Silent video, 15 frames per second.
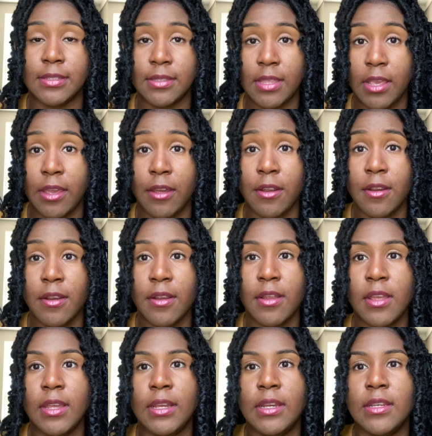there,
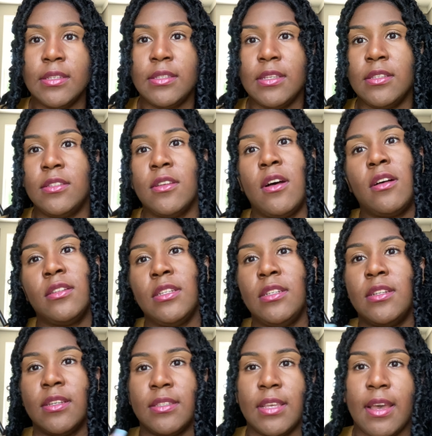since Aldi
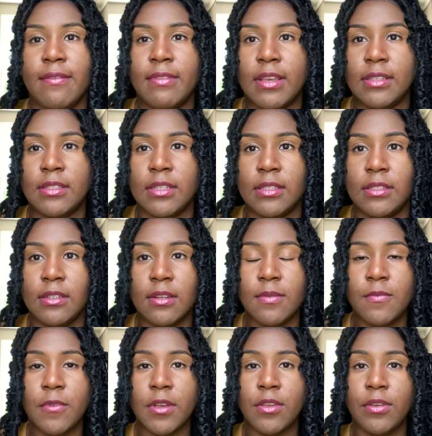does have that
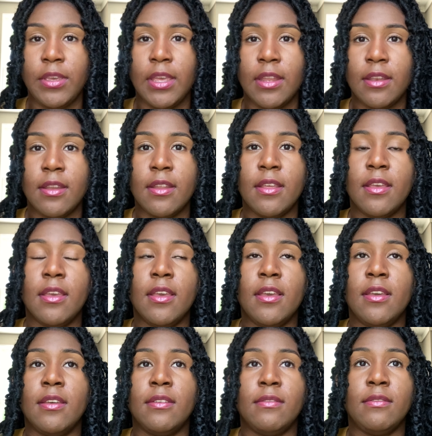system where you can
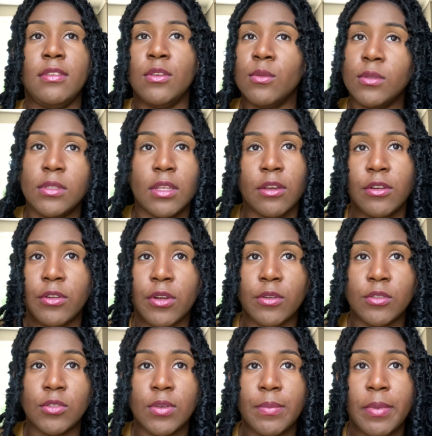use their
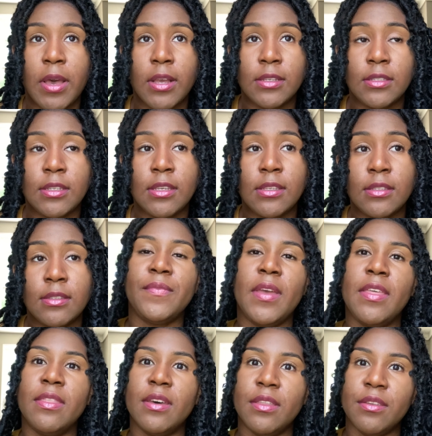grocery boxes.
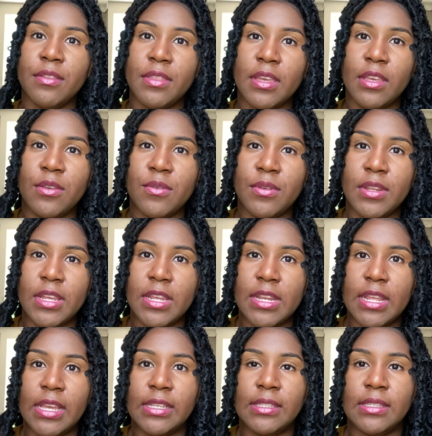And the other thing you'll need
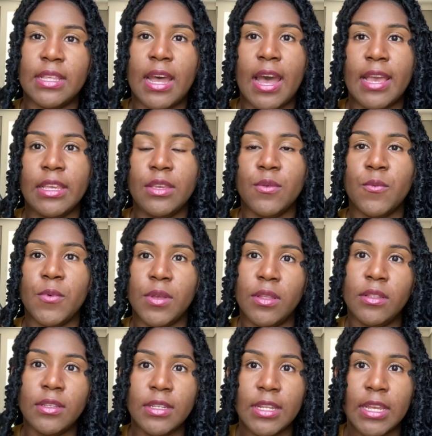is that you will
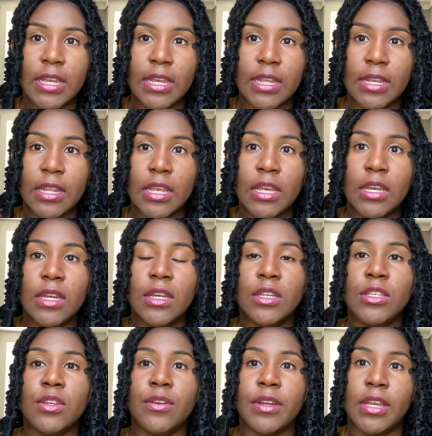need
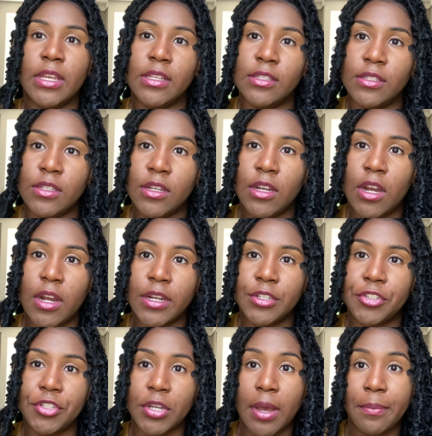your Instacart
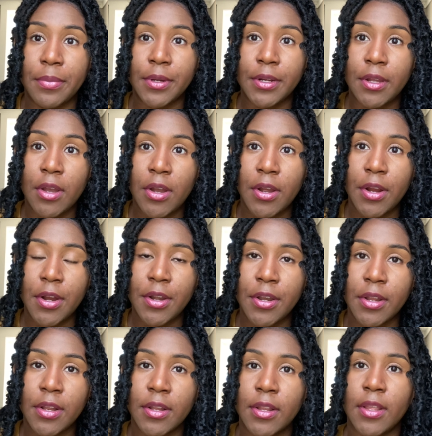shopper card,
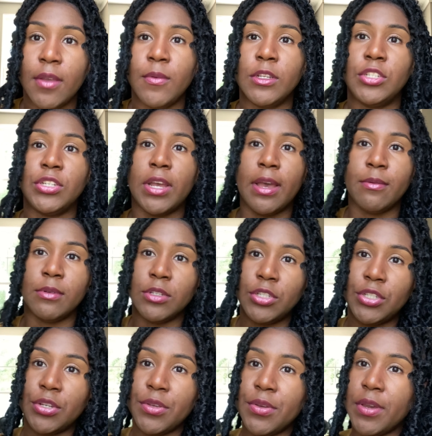which I will
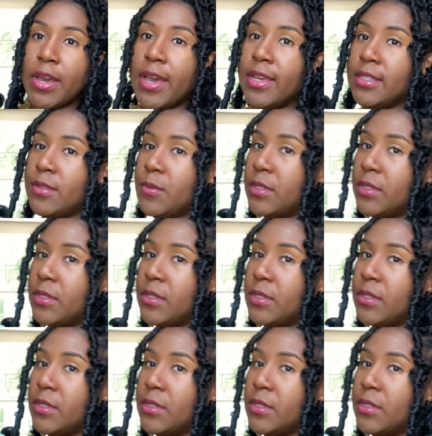show you guys 1